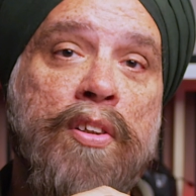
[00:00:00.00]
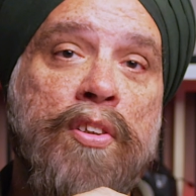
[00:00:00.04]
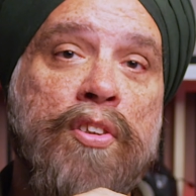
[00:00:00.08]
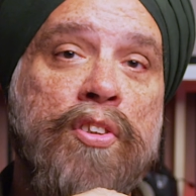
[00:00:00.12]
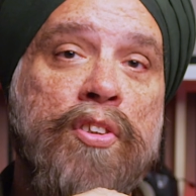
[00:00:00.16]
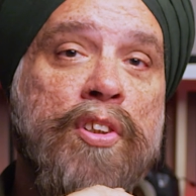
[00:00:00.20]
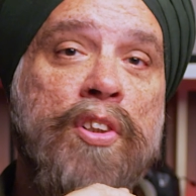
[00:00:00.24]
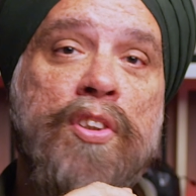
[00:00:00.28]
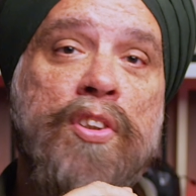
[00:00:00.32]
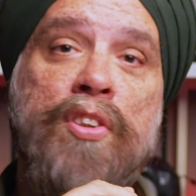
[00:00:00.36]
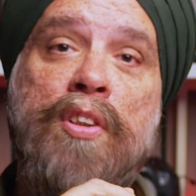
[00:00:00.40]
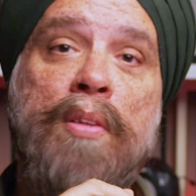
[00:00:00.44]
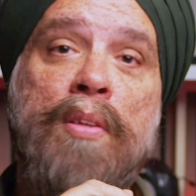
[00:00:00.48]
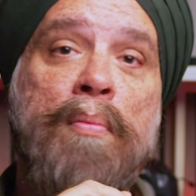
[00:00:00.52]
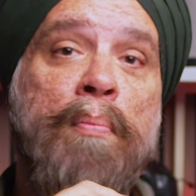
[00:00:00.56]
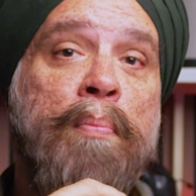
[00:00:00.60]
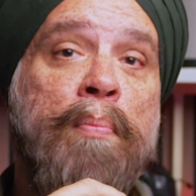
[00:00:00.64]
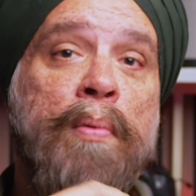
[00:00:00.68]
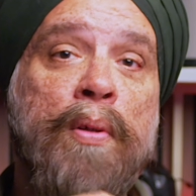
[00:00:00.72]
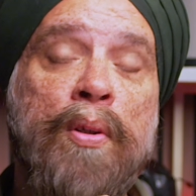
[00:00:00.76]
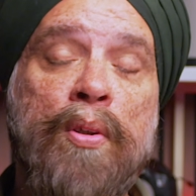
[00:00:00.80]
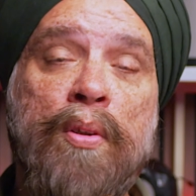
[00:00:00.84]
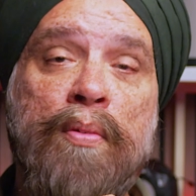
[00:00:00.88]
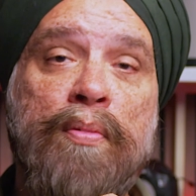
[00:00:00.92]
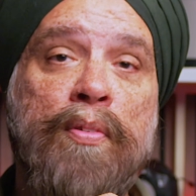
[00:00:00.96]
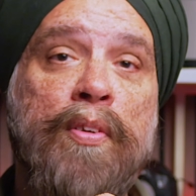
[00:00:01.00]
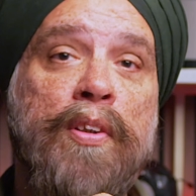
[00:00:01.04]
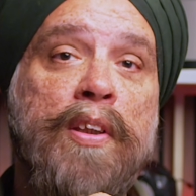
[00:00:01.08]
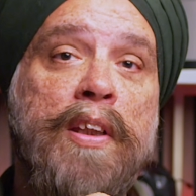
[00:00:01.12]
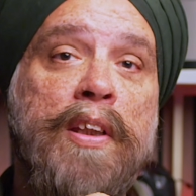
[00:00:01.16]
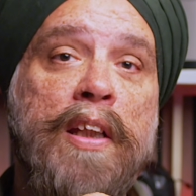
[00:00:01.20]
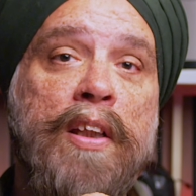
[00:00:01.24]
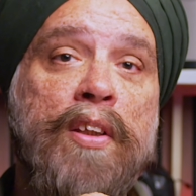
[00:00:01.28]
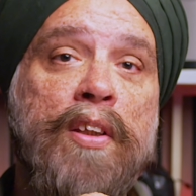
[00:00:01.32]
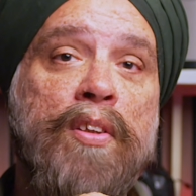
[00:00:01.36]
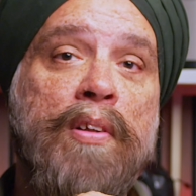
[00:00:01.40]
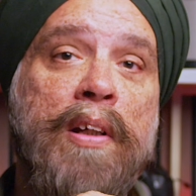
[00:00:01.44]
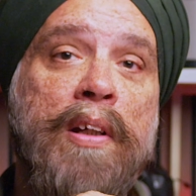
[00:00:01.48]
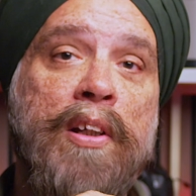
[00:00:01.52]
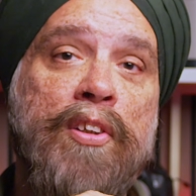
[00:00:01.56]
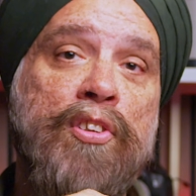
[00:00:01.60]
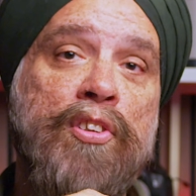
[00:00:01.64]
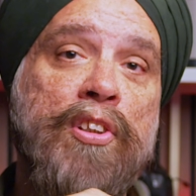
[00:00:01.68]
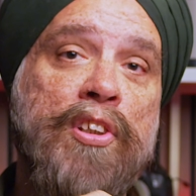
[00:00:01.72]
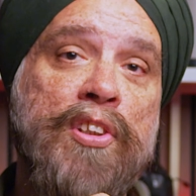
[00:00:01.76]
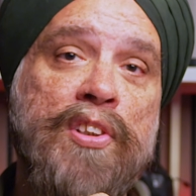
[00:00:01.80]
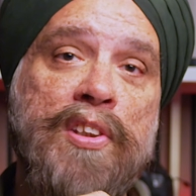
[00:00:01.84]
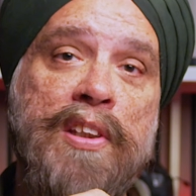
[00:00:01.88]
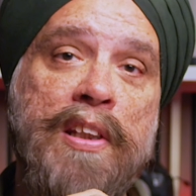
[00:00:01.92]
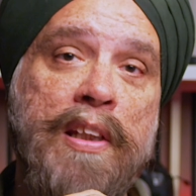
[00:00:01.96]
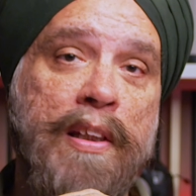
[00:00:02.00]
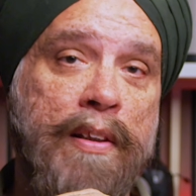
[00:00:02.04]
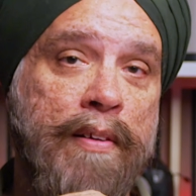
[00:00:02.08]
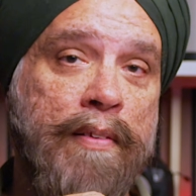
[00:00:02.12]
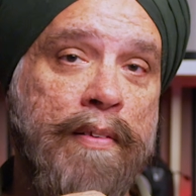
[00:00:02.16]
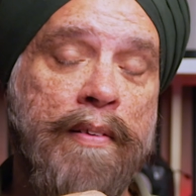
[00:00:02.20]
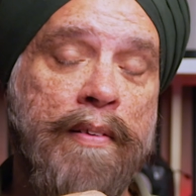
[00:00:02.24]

Just a beautiful thing to actually see.